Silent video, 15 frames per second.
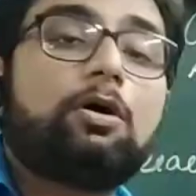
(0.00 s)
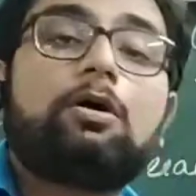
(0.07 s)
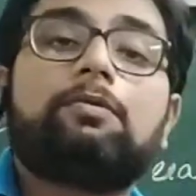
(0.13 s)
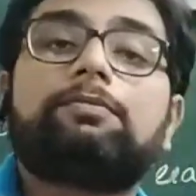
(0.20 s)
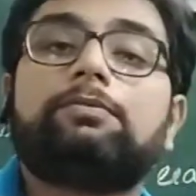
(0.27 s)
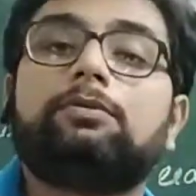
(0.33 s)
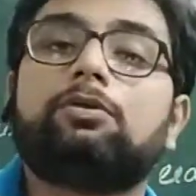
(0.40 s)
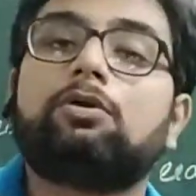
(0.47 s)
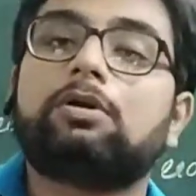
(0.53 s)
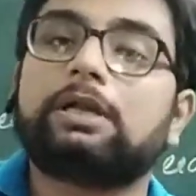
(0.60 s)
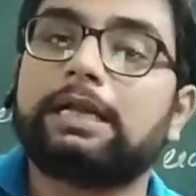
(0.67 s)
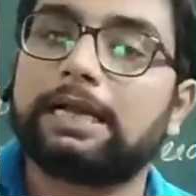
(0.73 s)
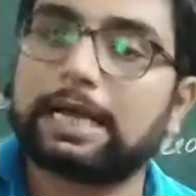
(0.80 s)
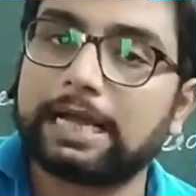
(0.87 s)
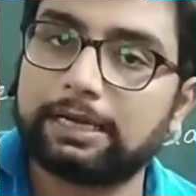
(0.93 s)
of
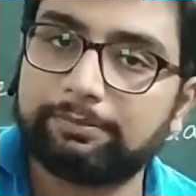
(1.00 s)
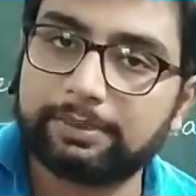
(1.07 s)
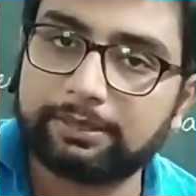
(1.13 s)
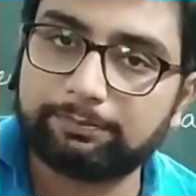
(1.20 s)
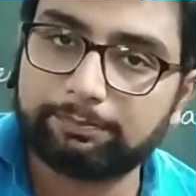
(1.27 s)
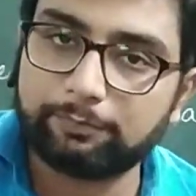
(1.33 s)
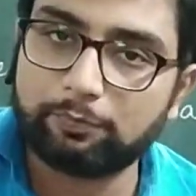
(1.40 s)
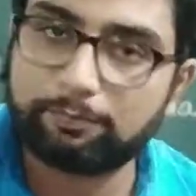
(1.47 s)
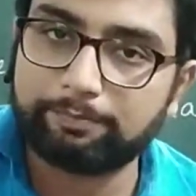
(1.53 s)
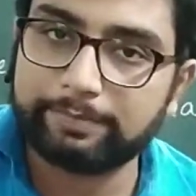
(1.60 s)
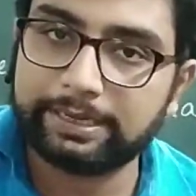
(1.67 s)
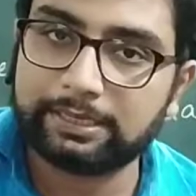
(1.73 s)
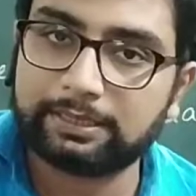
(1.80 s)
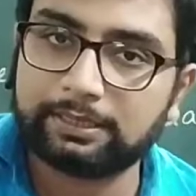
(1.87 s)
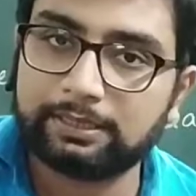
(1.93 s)
non-alignment
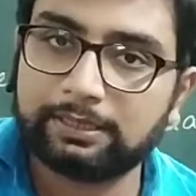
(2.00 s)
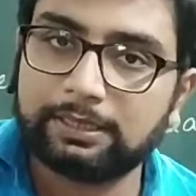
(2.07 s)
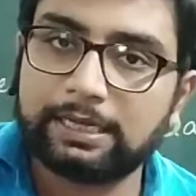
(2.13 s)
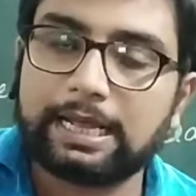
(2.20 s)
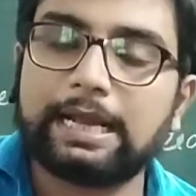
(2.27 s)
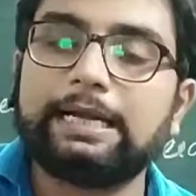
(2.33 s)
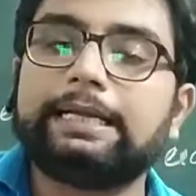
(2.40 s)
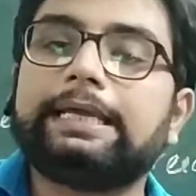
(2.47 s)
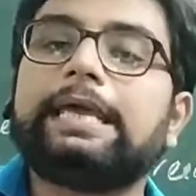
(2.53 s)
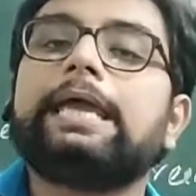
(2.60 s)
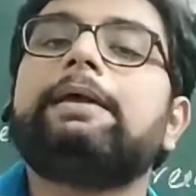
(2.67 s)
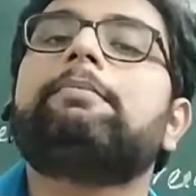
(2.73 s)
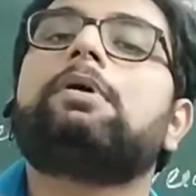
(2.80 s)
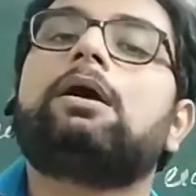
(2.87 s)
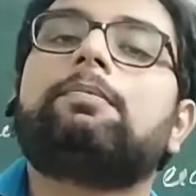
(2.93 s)
movement and
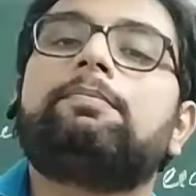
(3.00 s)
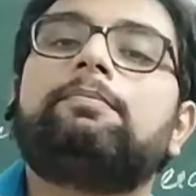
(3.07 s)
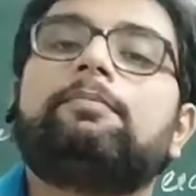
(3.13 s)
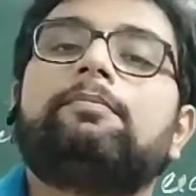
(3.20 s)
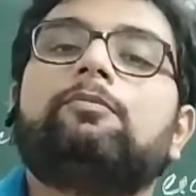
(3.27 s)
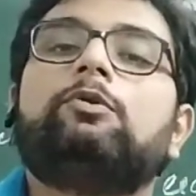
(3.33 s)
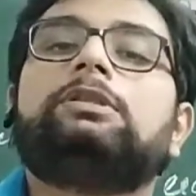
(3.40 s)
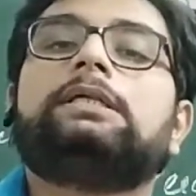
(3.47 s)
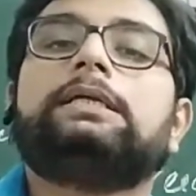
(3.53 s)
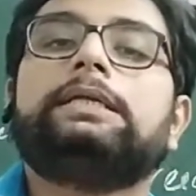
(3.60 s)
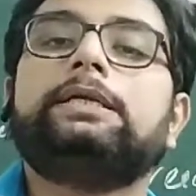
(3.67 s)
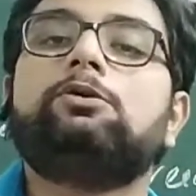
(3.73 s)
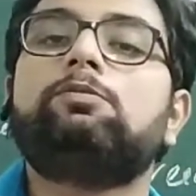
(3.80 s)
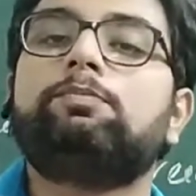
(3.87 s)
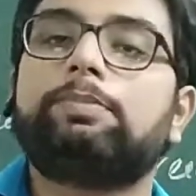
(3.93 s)
came up with a
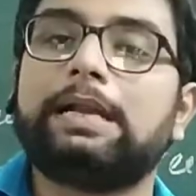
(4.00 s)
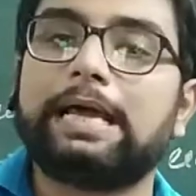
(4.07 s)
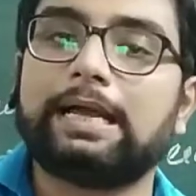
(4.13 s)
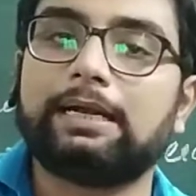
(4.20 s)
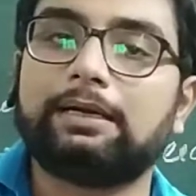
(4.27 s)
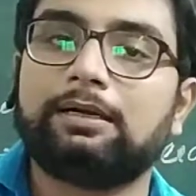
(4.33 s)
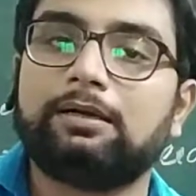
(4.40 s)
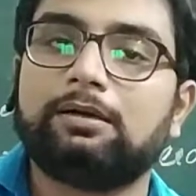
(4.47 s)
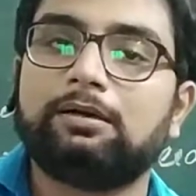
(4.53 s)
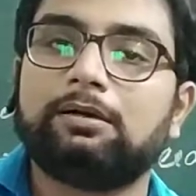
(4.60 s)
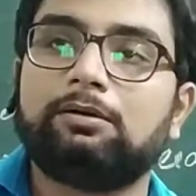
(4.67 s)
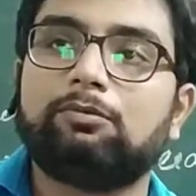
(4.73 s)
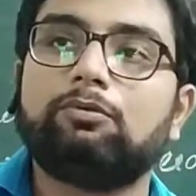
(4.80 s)
new plan.